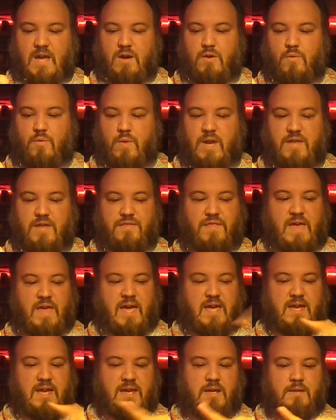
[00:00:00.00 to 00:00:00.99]
with
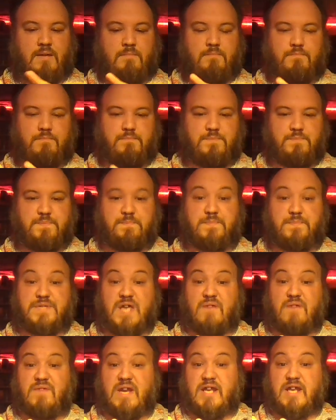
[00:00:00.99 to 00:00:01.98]
a
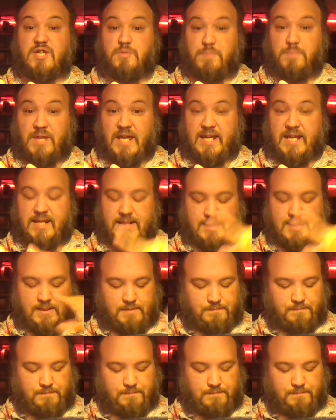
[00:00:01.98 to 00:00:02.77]
7-inch blade.